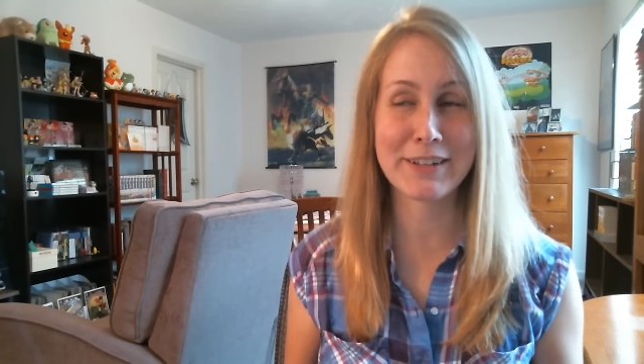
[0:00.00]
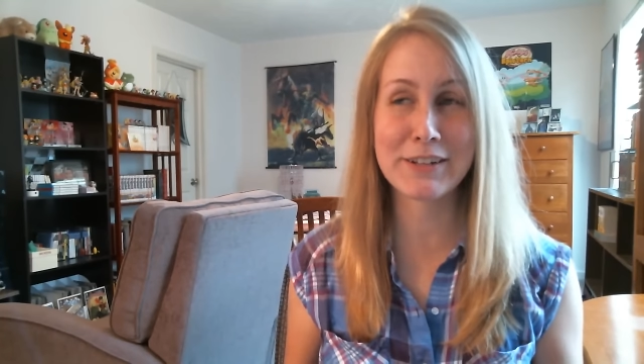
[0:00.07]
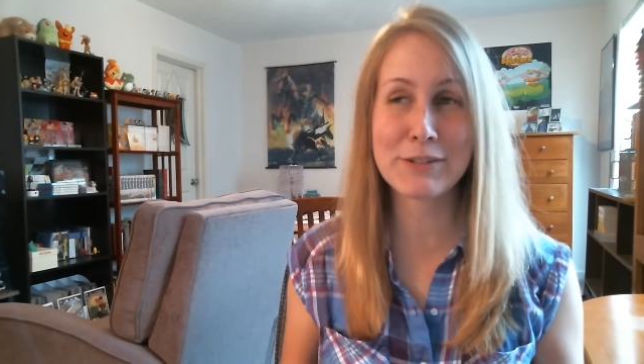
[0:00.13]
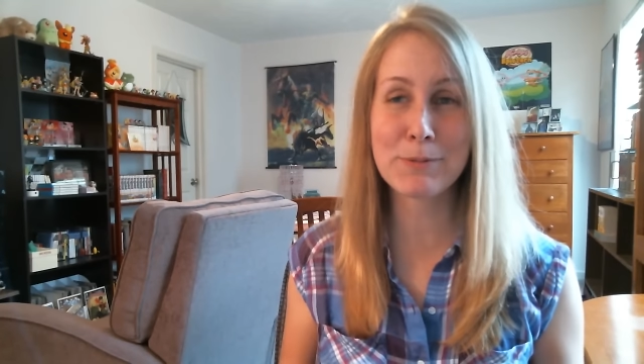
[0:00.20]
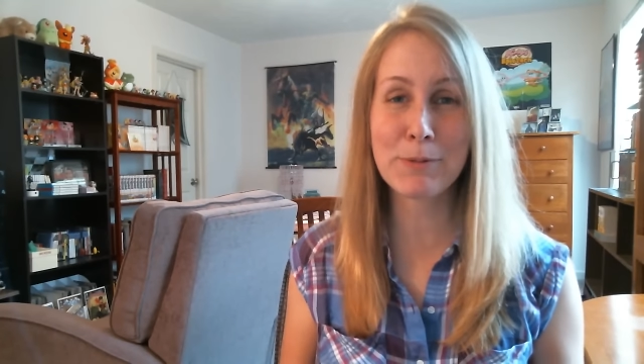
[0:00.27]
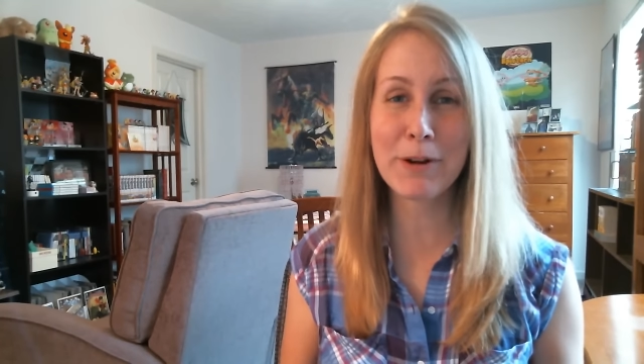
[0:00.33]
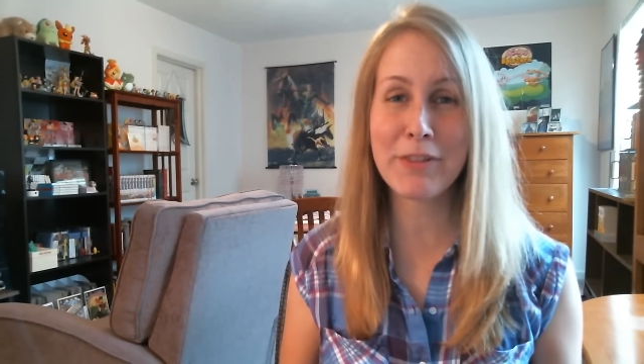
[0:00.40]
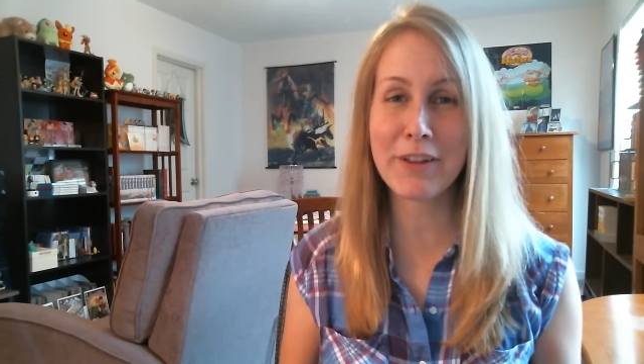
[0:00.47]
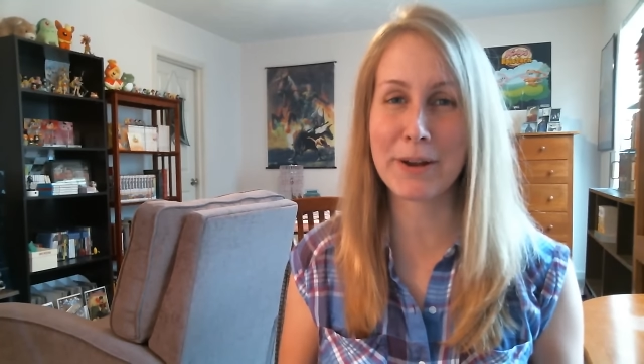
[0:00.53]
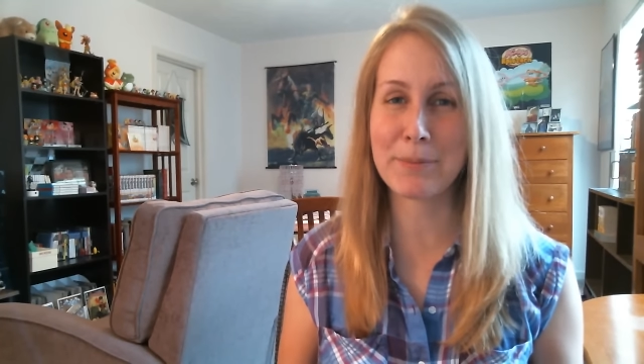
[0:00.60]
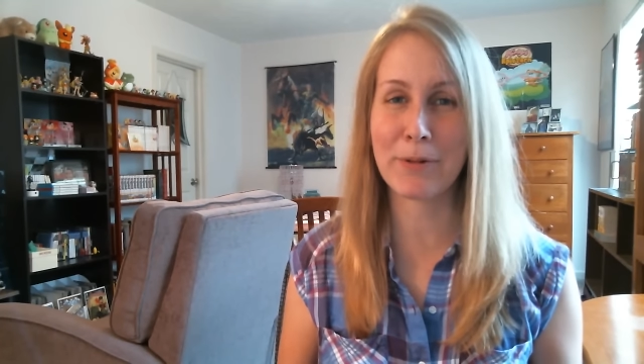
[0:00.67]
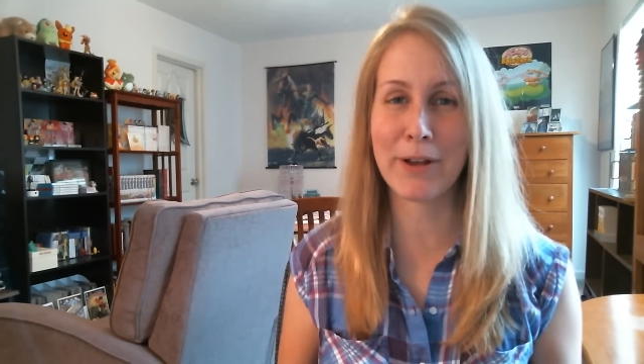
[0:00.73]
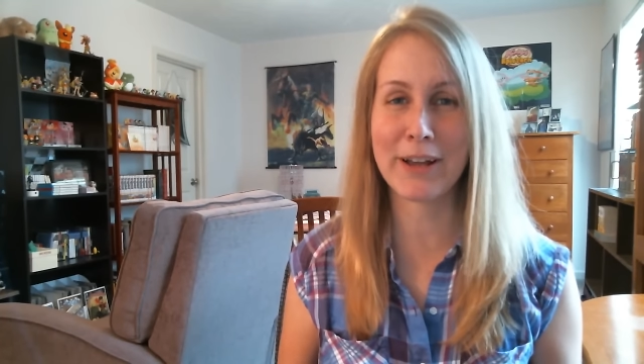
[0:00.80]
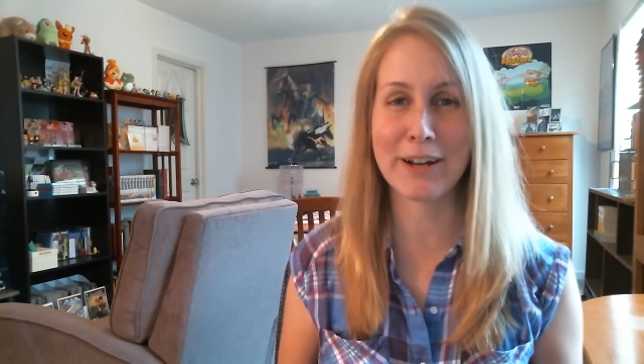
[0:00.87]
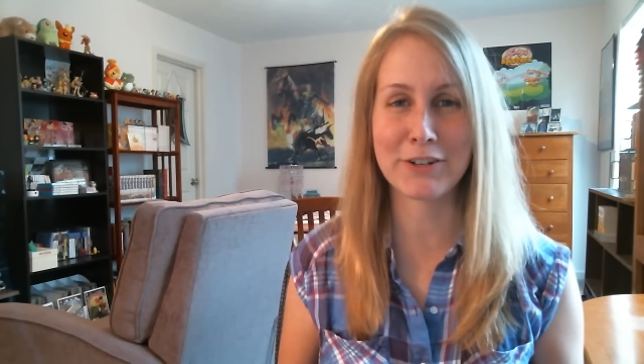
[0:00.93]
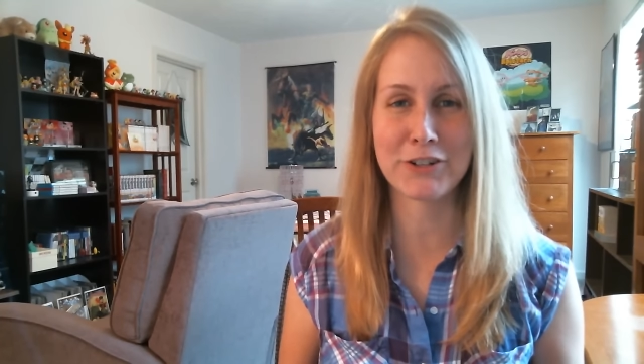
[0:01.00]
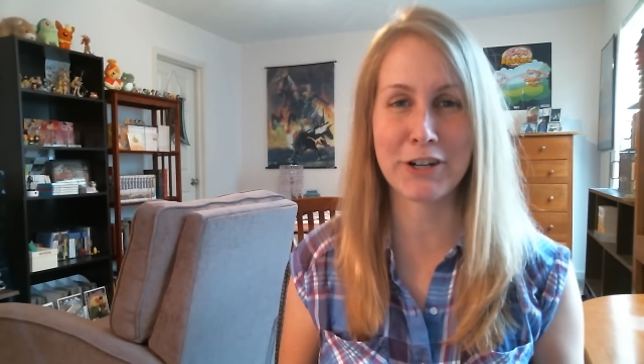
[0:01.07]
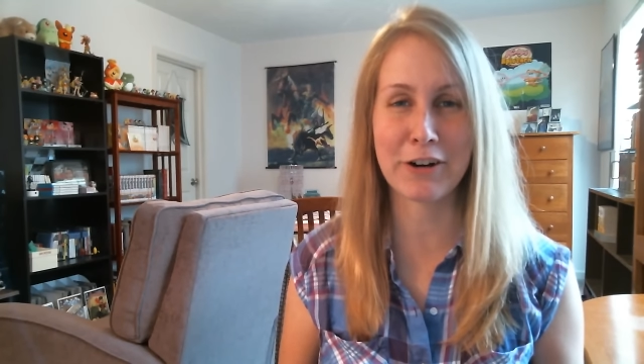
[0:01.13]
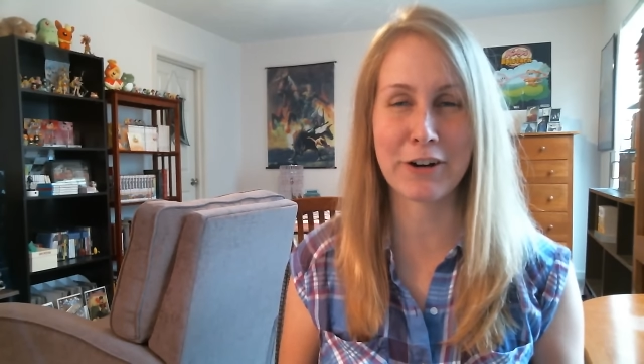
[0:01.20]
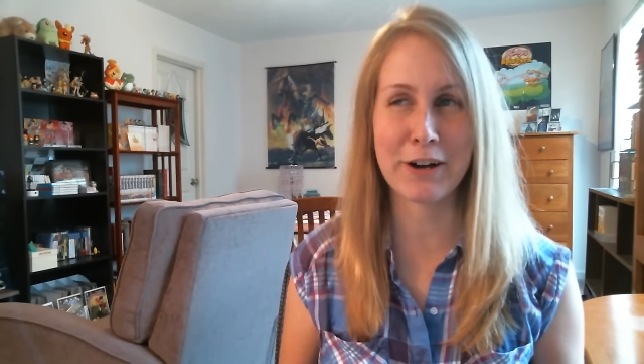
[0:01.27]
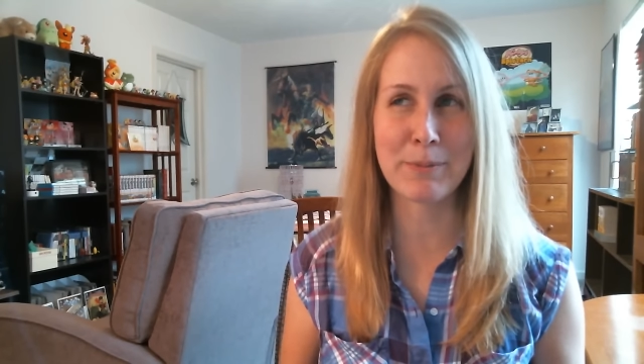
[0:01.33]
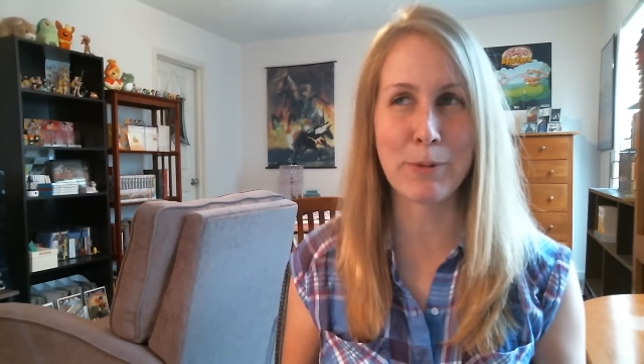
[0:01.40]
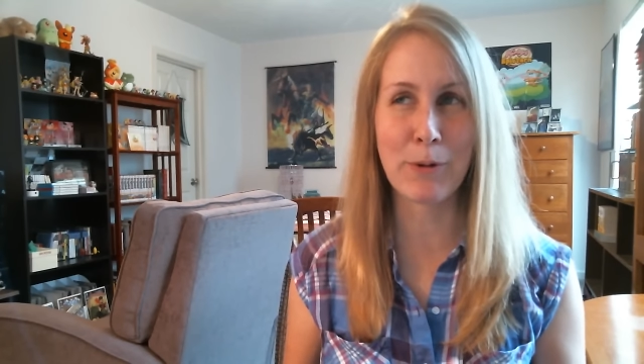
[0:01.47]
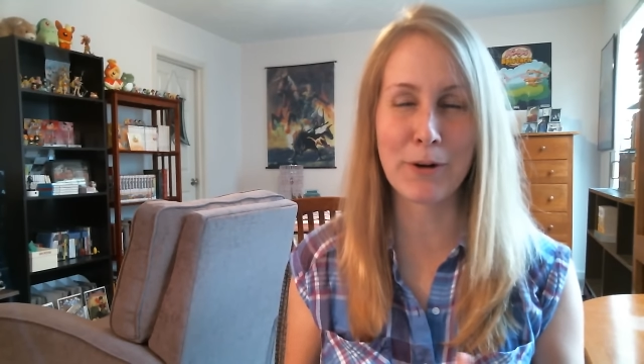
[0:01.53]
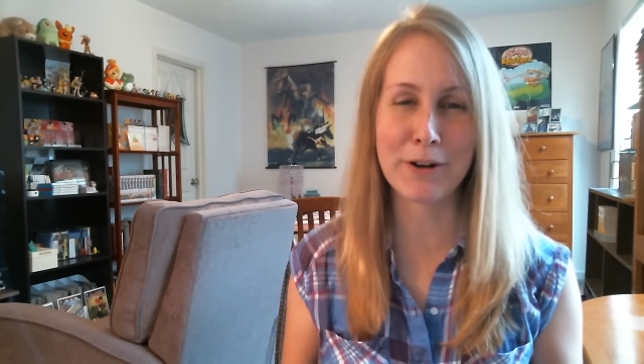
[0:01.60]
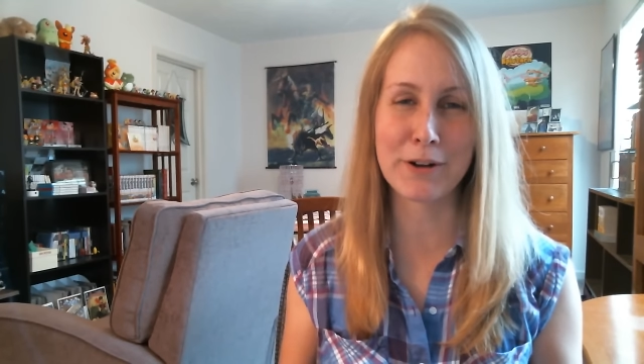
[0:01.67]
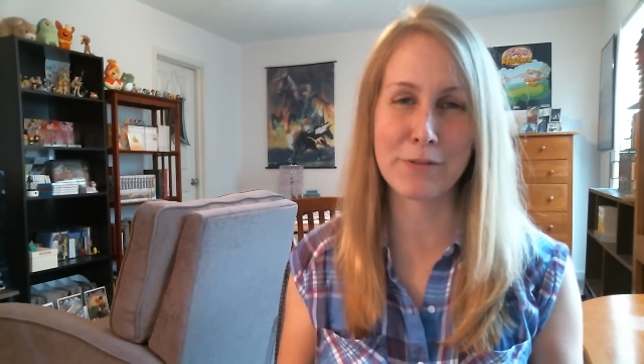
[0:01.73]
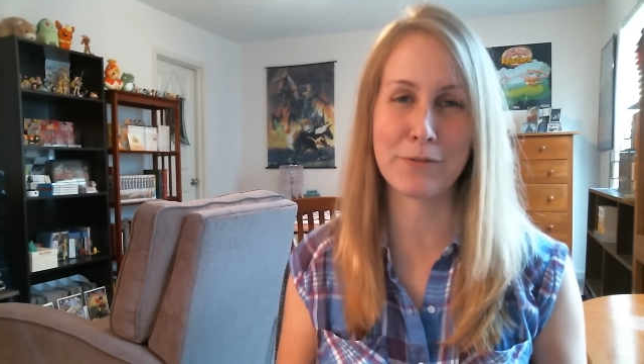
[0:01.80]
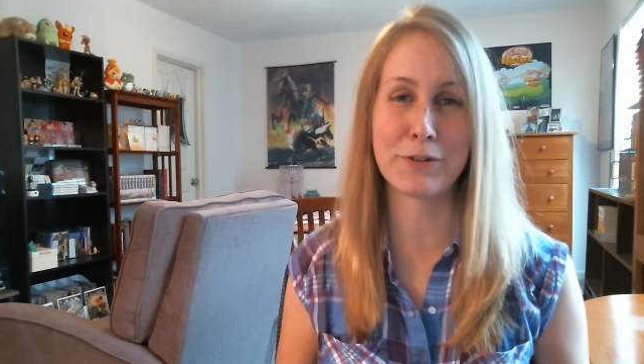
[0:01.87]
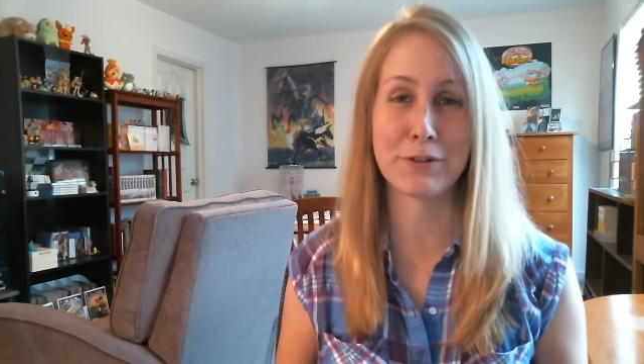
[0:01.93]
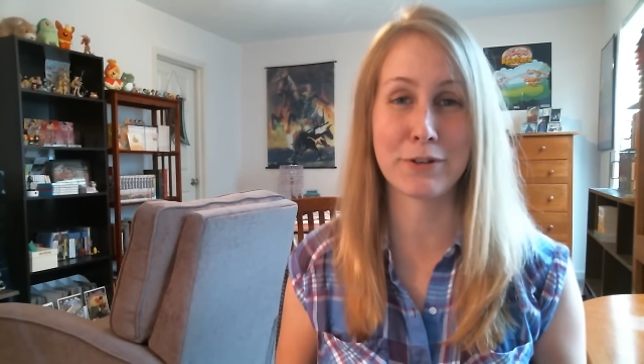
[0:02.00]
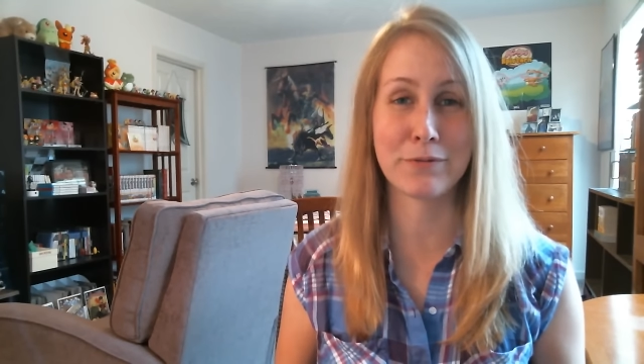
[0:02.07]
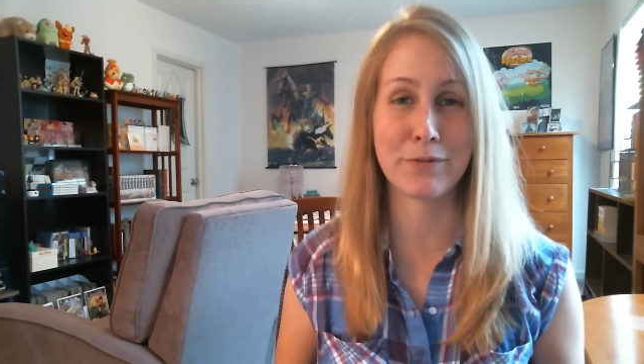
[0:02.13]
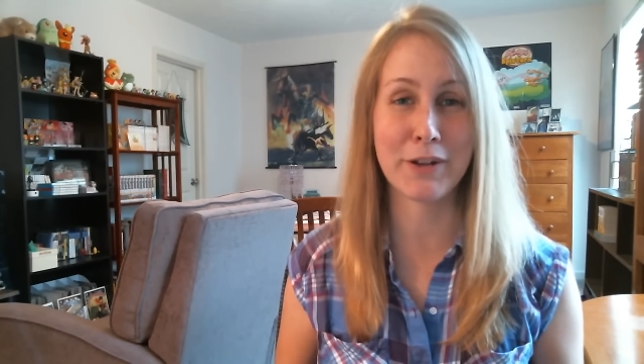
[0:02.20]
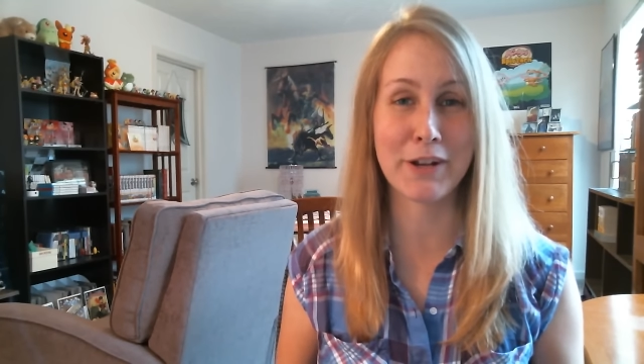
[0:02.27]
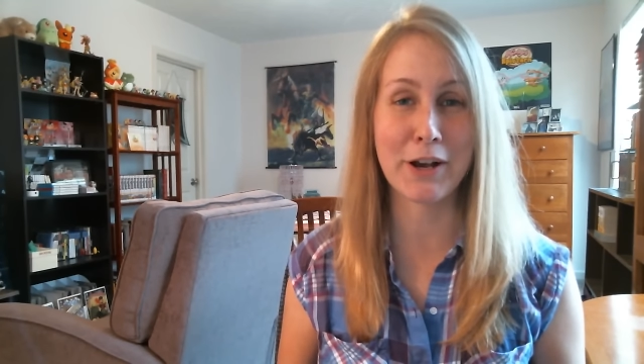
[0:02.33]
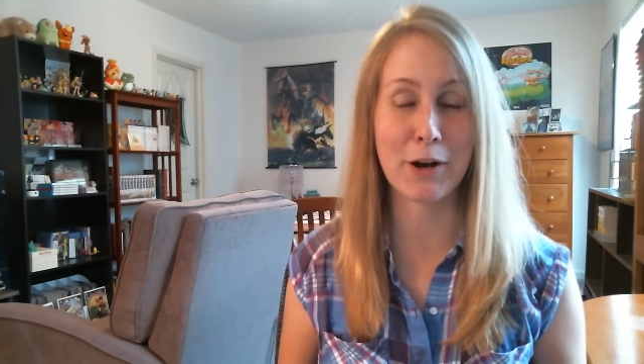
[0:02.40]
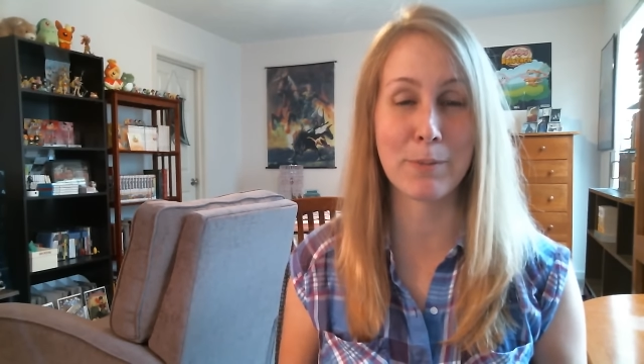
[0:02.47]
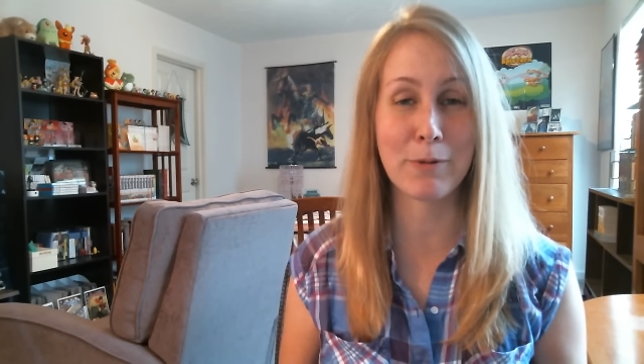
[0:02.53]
and it's one that I plan on sharing more in a future video,